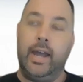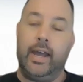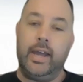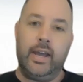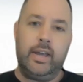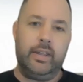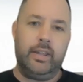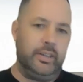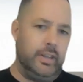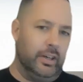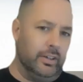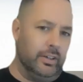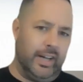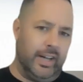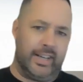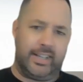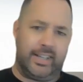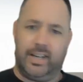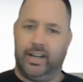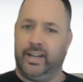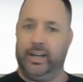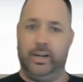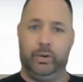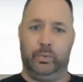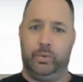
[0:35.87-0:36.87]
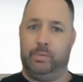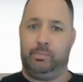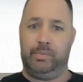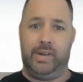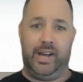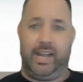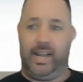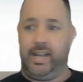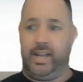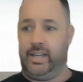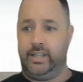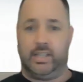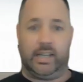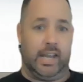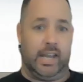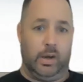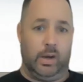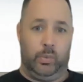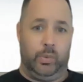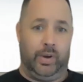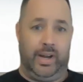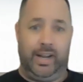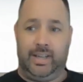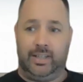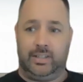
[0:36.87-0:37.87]
And you're like, I don't want my hand to
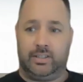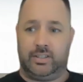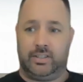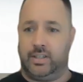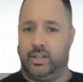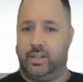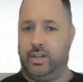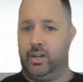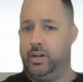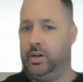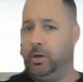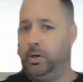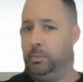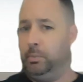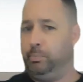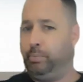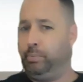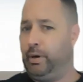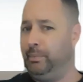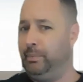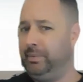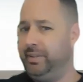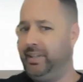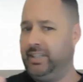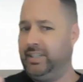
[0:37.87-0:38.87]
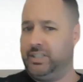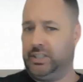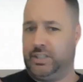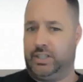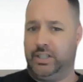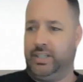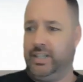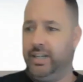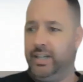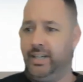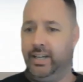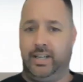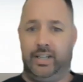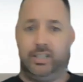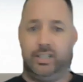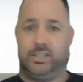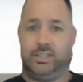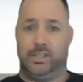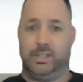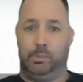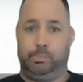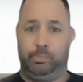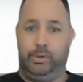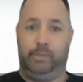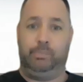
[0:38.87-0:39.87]
get wet, so probably it's a good idea to
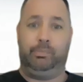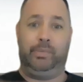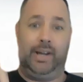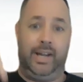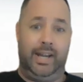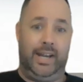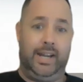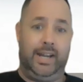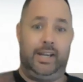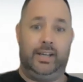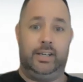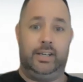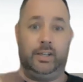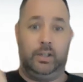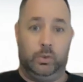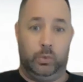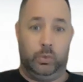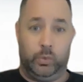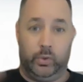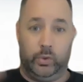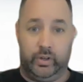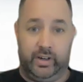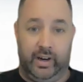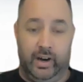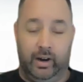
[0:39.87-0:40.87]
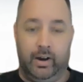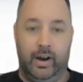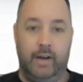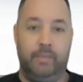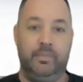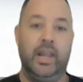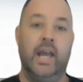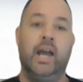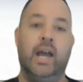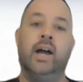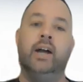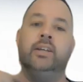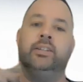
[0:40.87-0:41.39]
stop putting my hand in the water, right?